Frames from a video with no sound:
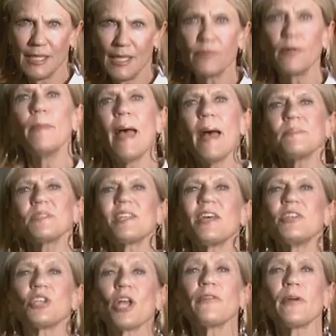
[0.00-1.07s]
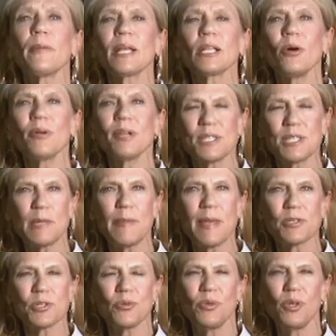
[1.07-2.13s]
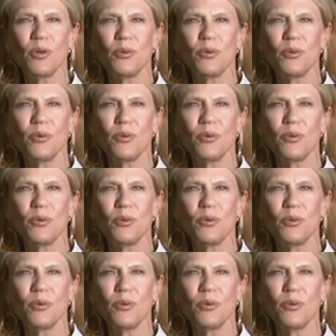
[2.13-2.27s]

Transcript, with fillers: From Hempstead, Jennifer McLogan, CBS 2